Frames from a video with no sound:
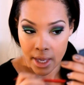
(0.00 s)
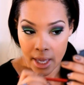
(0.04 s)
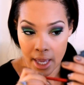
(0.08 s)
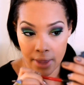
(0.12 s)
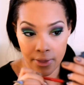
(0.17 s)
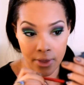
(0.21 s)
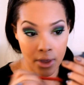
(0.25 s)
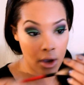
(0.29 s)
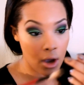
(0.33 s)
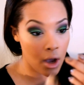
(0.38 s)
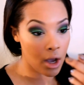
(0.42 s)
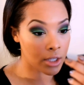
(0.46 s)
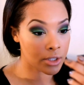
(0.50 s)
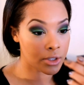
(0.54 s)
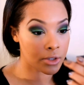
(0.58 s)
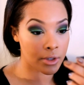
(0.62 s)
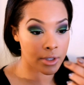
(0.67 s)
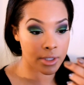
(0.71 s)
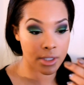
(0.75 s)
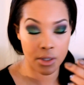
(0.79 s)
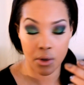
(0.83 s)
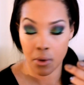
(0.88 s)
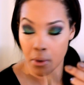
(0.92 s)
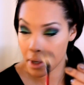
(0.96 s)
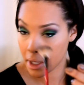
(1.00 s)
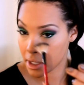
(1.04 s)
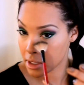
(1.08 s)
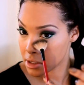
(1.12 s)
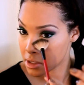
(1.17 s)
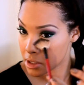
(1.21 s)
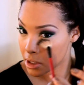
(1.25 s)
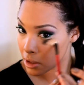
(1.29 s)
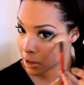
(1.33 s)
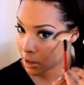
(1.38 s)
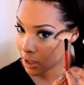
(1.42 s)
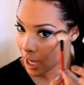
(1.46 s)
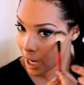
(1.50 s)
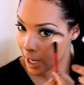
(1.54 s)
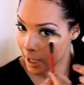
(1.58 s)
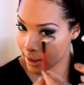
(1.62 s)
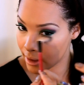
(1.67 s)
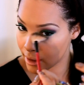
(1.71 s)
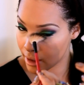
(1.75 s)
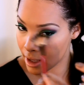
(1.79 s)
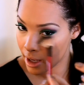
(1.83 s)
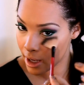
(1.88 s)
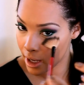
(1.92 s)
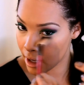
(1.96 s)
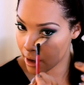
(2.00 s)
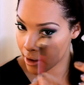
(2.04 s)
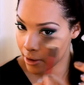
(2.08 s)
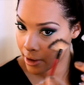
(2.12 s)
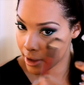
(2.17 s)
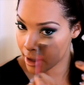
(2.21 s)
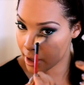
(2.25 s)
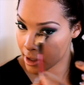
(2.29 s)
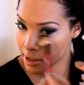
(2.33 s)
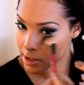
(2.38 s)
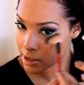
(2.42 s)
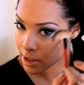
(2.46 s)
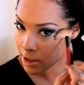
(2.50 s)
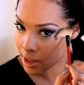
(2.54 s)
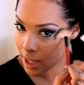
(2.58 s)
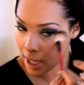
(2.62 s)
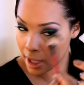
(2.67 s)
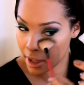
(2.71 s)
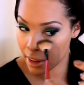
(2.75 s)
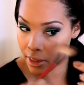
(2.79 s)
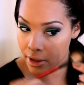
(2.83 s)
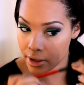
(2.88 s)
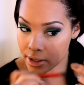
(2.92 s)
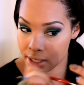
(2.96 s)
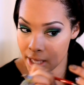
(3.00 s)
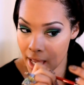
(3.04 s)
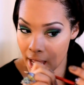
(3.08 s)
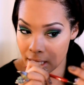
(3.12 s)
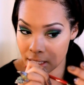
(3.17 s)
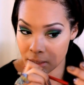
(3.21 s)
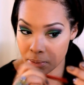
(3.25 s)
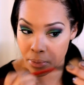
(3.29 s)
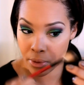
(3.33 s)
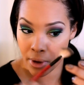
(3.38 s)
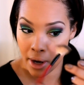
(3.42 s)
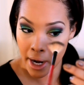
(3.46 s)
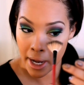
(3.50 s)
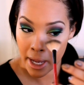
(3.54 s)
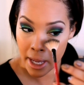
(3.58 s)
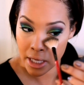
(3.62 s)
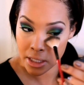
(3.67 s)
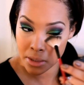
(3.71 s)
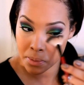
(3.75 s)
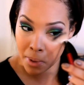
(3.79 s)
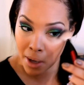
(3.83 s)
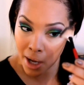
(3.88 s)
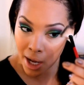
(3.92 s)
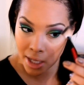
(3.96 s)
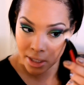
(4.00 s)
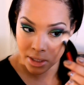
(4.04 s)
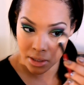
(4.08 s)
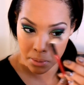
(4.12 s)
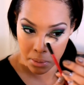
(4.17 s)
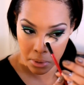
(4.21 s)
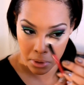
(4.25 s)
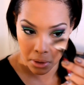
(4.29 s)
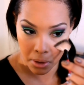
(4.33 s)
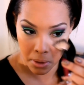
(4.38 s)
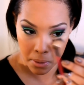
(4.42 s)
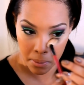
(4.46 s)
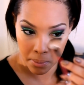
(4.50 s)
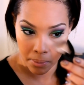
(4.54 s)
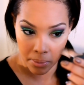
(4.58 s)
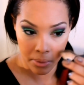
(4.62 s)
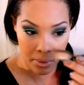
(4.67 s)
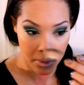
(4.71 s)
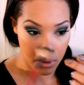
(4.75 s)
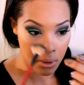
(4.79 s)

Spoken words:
And then also it's going to lighten the area so that it looks as bright as possible.